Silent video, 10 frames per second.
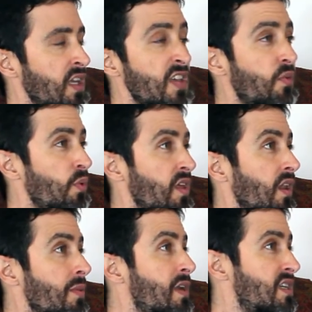even within
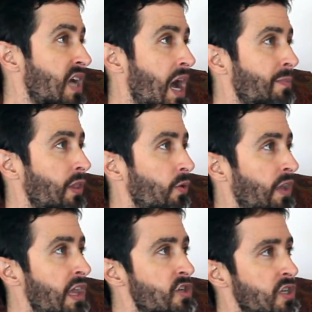a limited time and
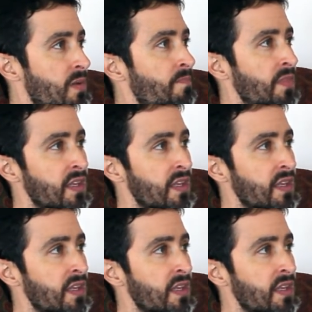location,